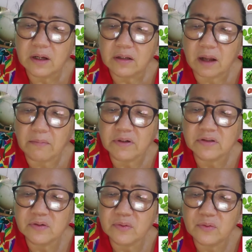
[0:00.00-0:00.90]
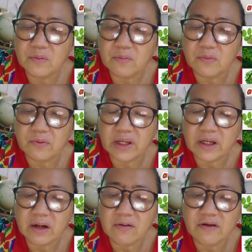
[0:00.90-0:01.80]
Number 2,
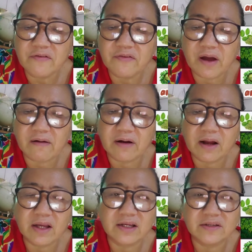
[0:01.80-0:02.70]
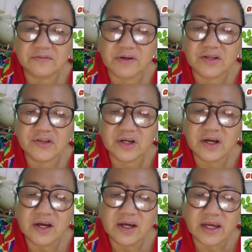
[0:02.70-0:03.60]
Moringa oleifera is rich
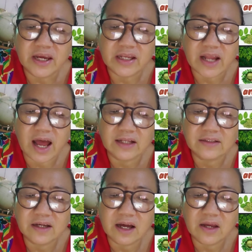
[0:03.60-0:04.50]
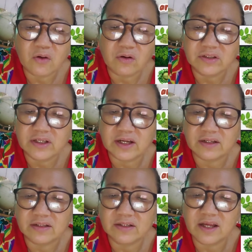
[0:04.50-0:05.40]
in
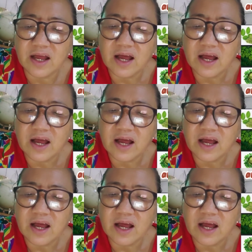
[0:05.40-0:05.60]
antioxidants.